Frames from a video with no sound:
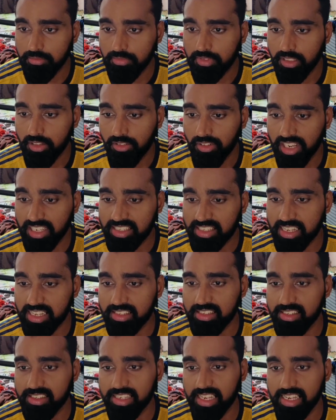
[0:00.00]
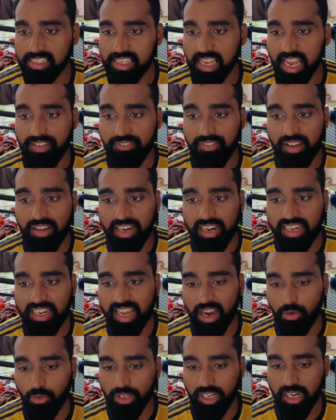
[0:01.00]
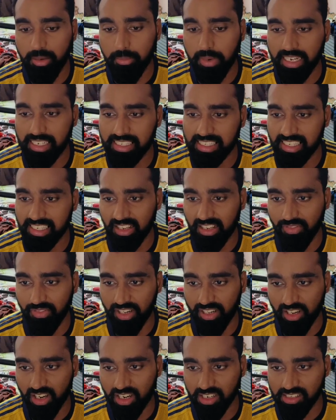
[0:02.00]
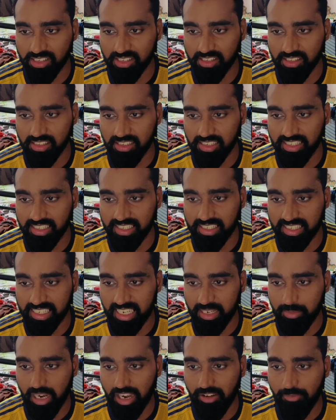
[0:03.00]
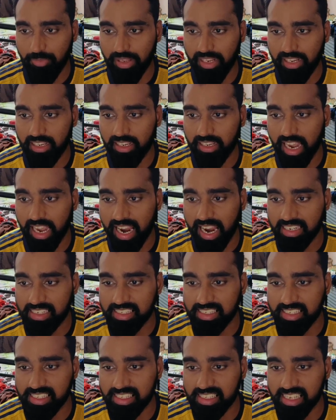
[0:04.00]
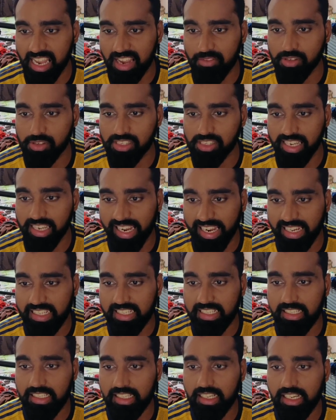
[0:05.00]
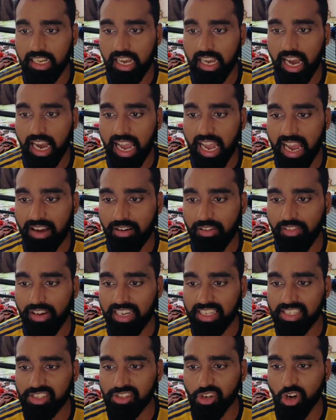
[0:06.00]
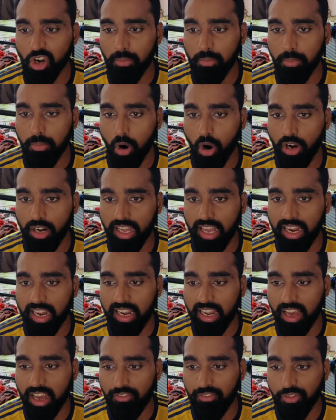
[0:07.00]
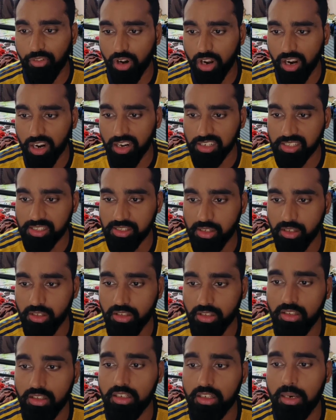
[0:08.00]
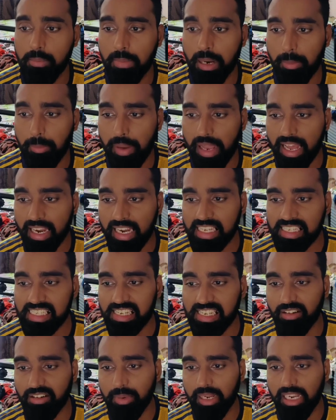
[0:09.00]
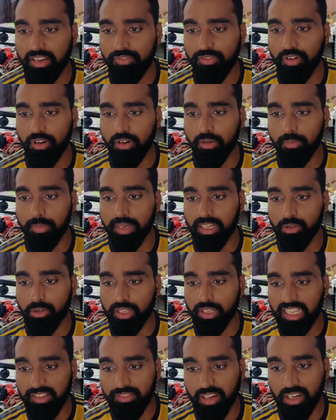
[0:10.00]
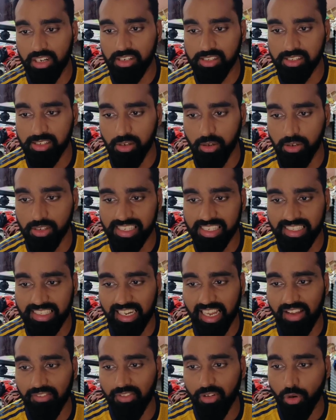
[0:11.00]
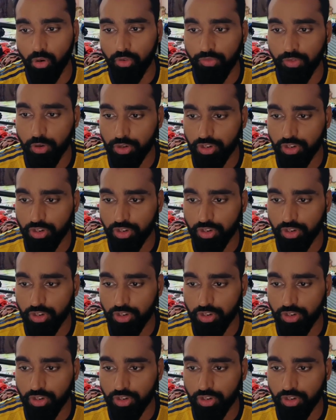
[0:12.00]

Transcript: Reiss Nelson says, I've never doubted myself at Arsenal. It's a team I've been at since I was eight. I have a very strong bond and love for Arsenal. My plan has never been for me to leave Arsenal or say that I have no future